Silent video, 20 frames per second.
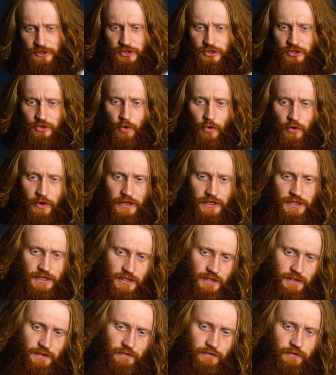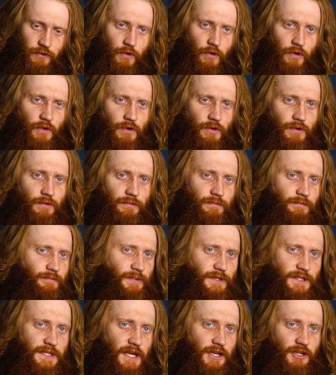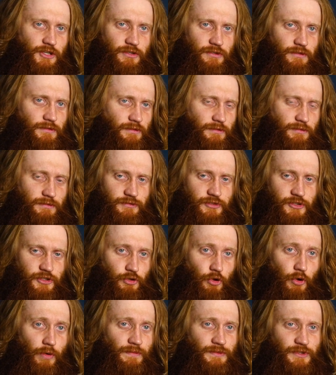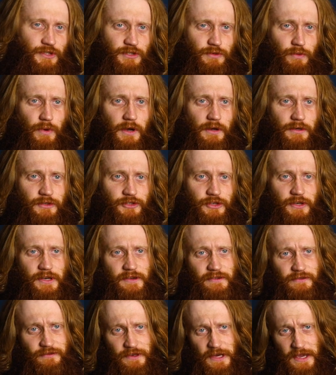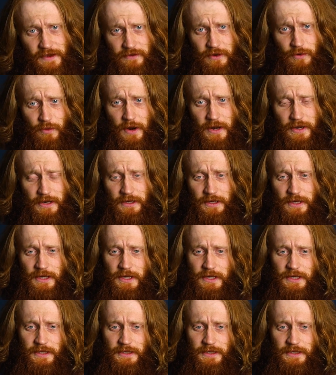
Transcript: storage for potential storms as well. So if everyone